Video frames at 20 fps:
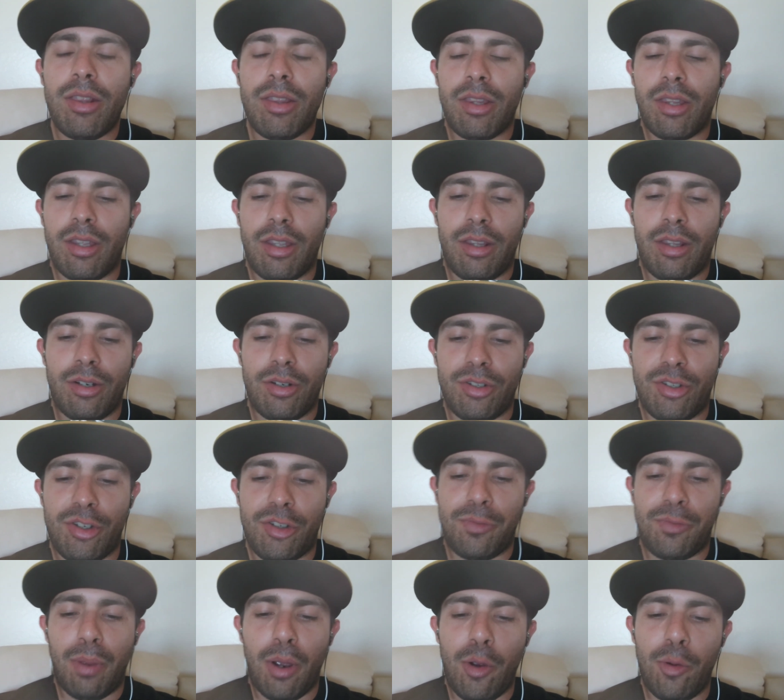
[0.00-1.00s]
there's this
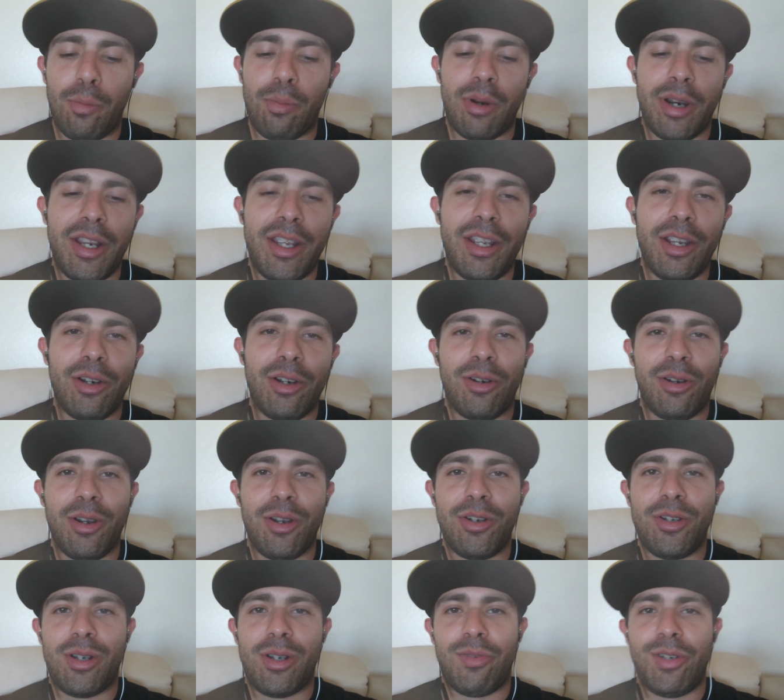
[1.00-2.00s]
bone breaking
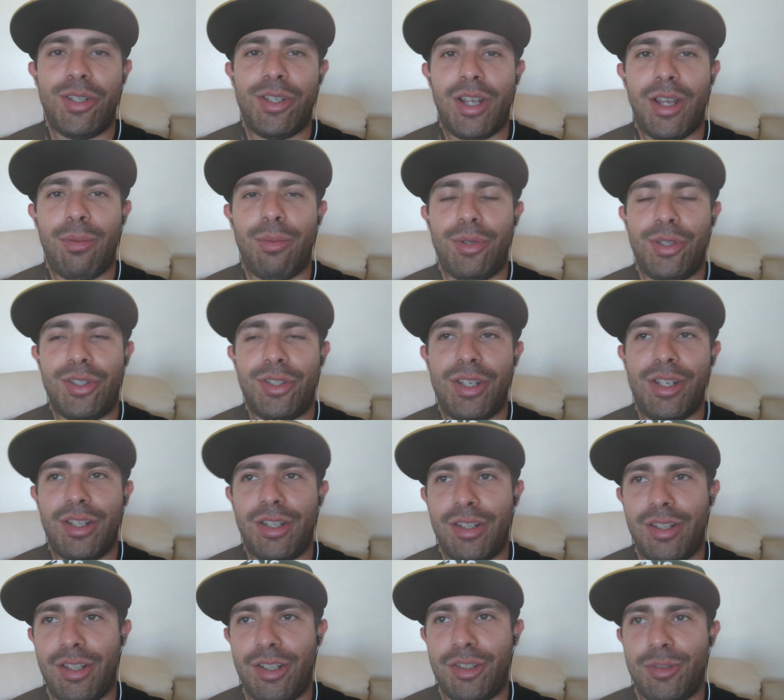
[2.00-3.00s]
cringe every time you see
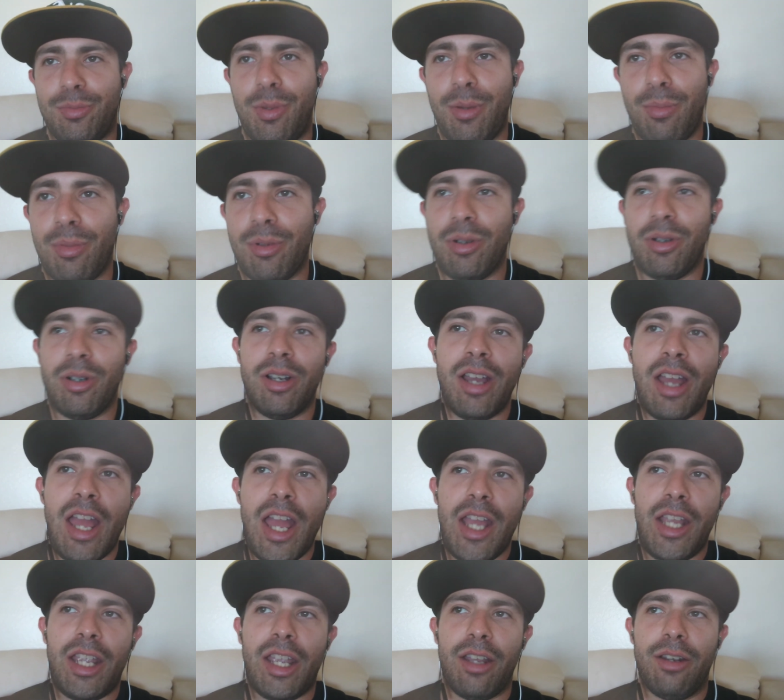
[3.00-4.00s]
these people
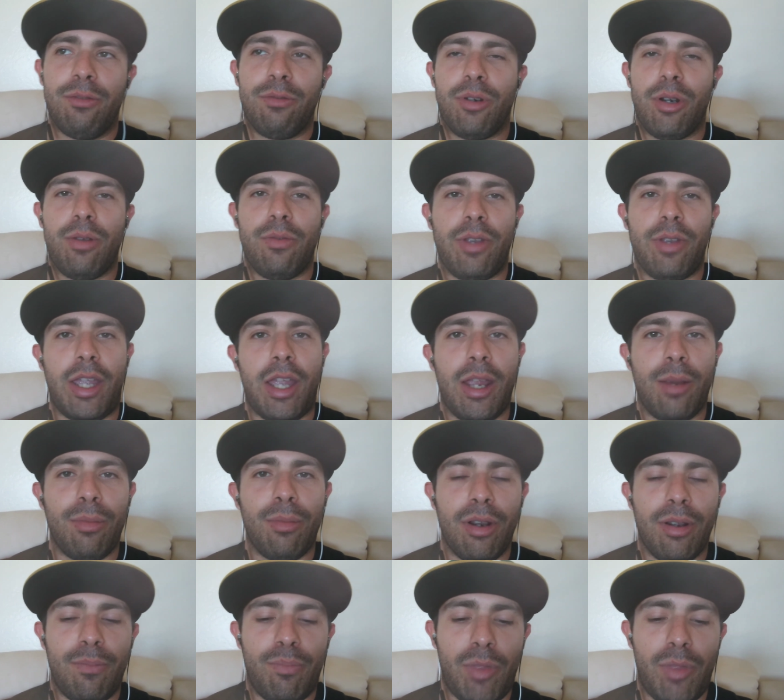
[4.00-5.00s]
get in front of the
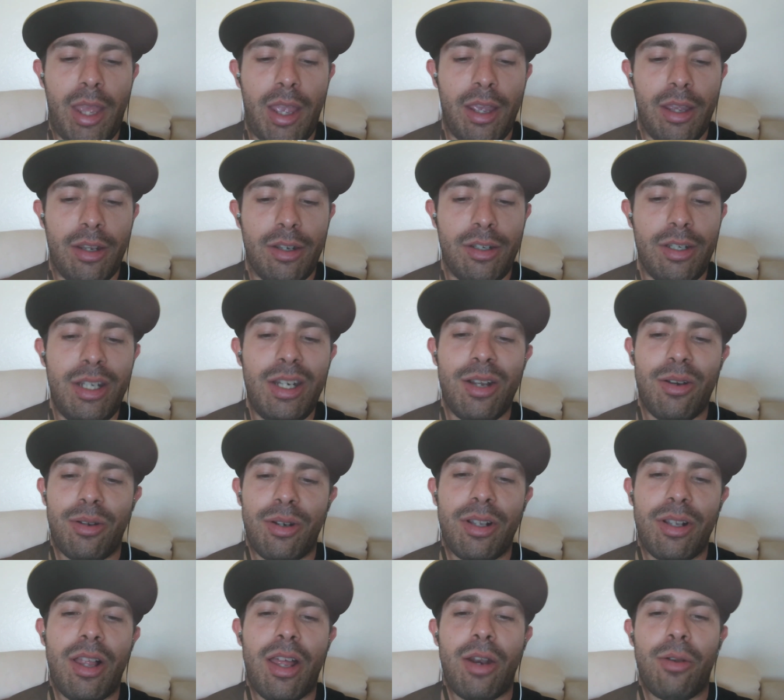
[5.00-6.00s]
camera. And, you know, in a
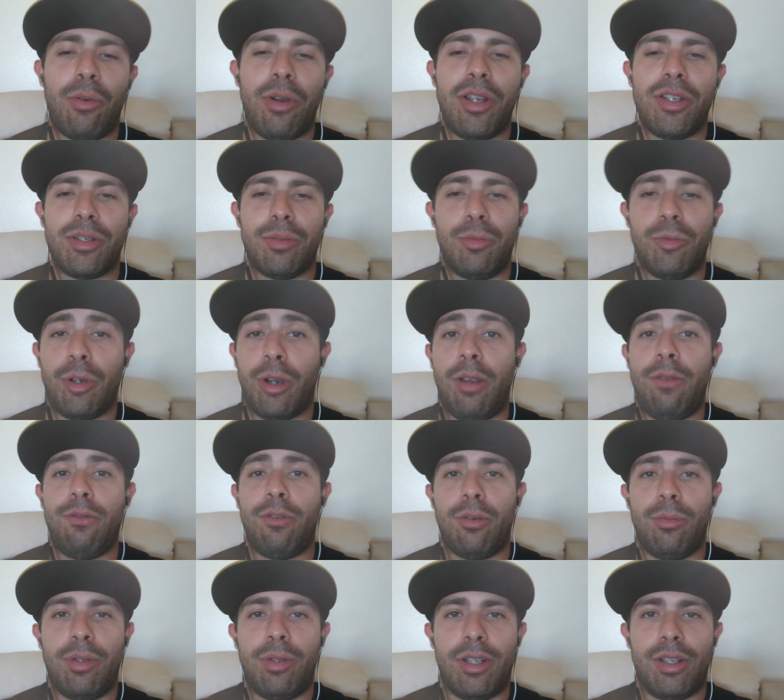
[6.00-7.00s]
lot of ways, I'm grateful
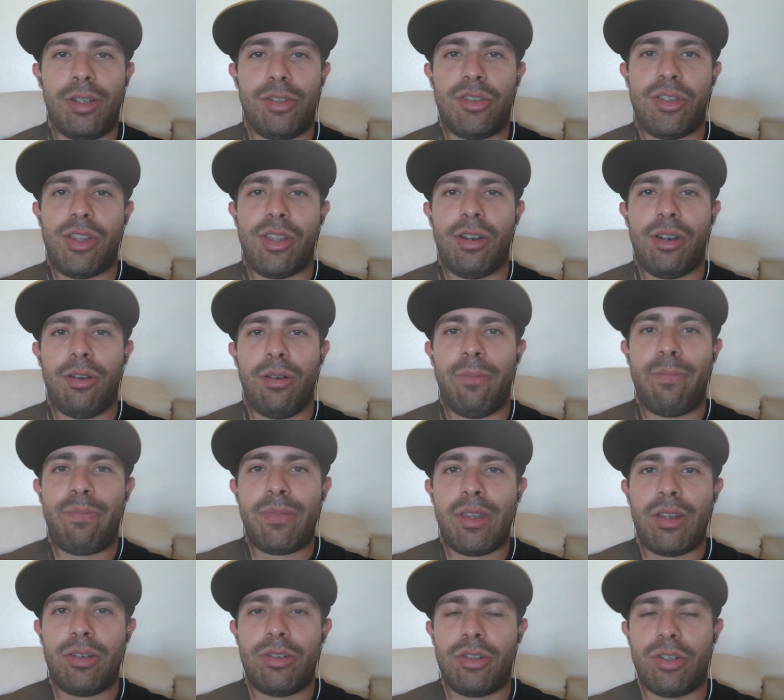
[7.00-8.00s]
because they're
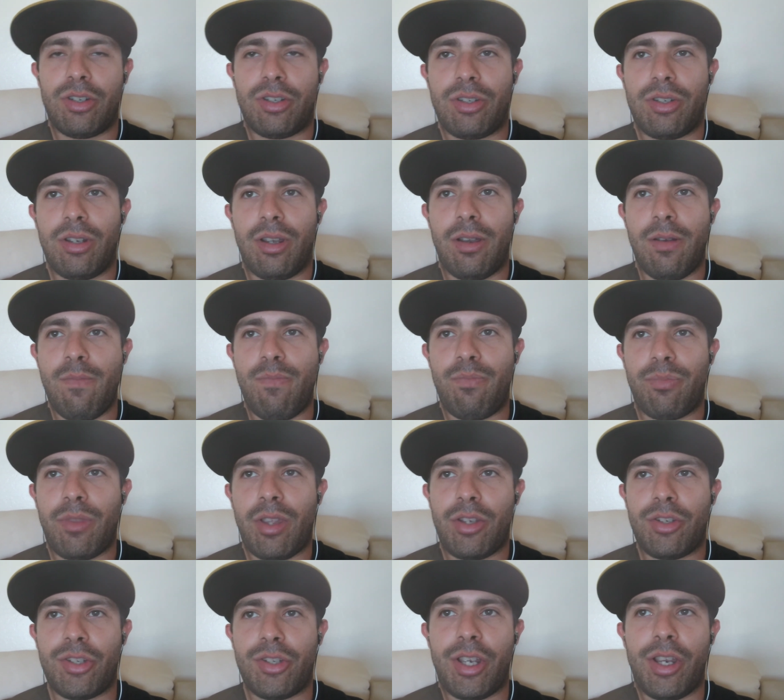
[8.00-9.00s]
just um,
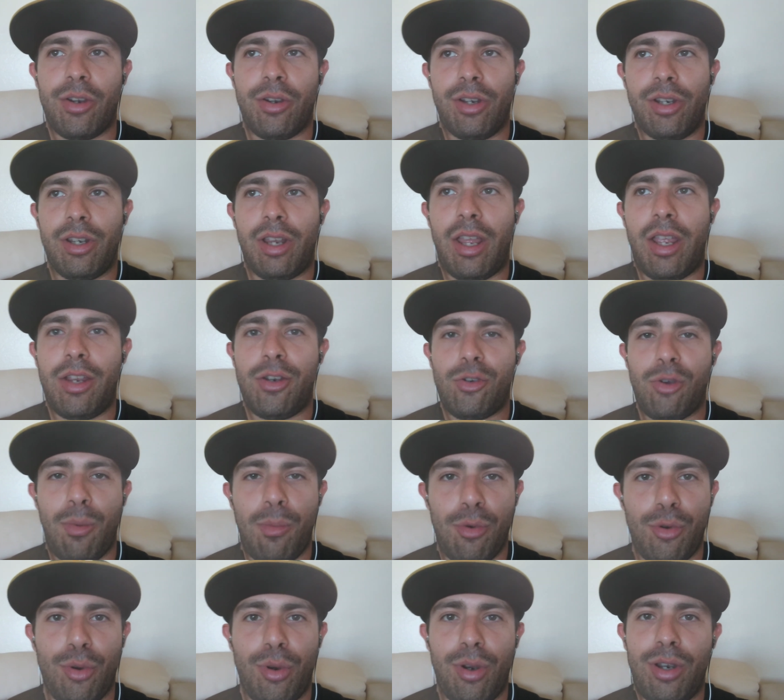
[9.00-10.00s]
securing a Trump
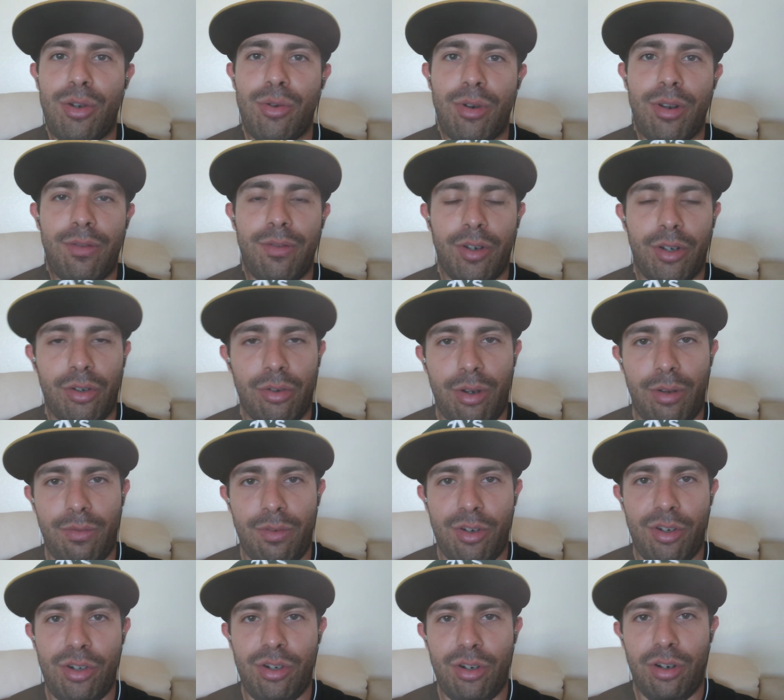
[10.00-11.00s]
2020 victory for
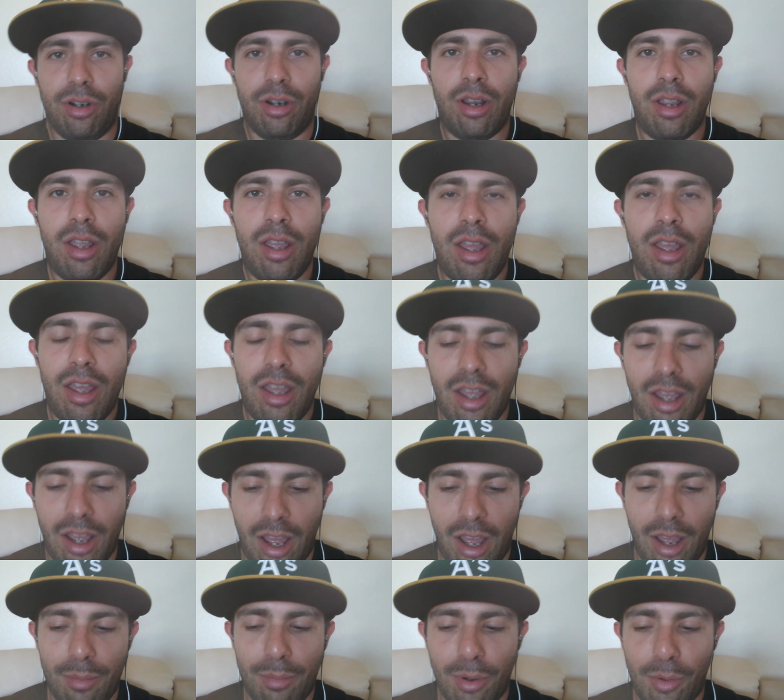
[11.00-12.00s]
sure.
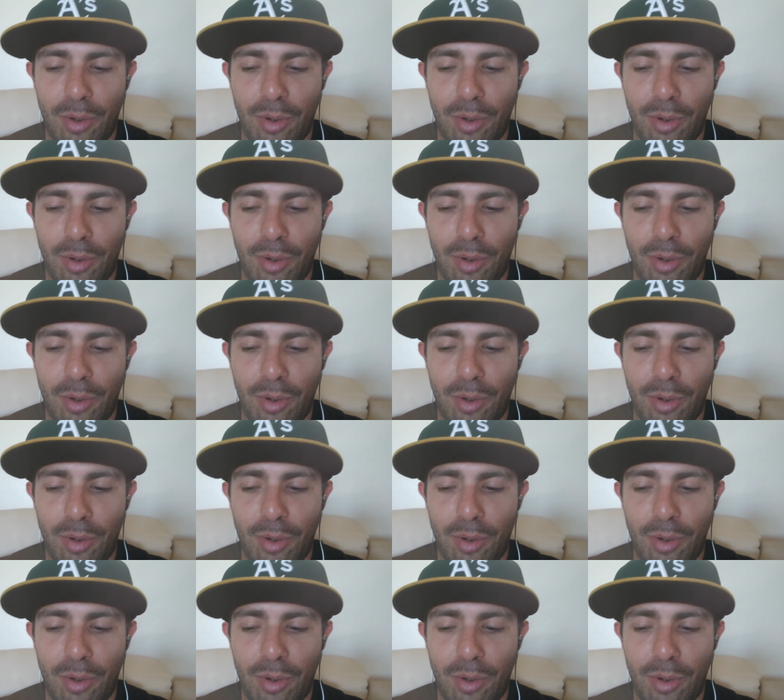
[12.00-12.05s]
Um, but we